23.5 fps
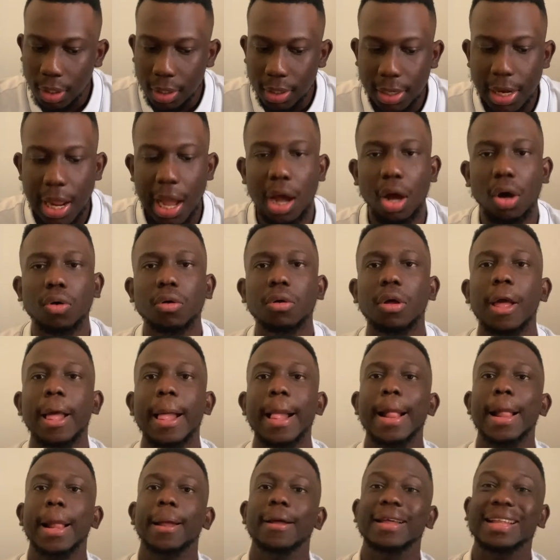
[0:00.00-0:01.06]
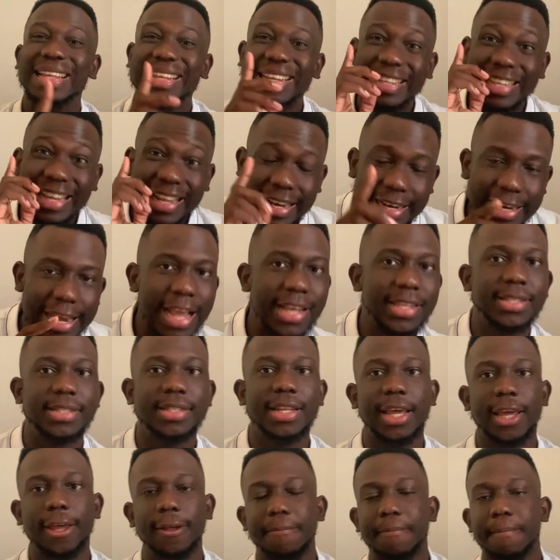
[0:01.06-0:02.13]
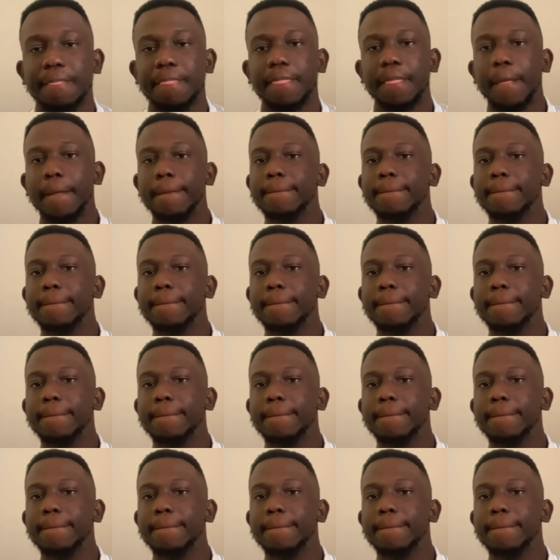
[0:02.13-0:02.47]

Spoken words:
Now, the next day,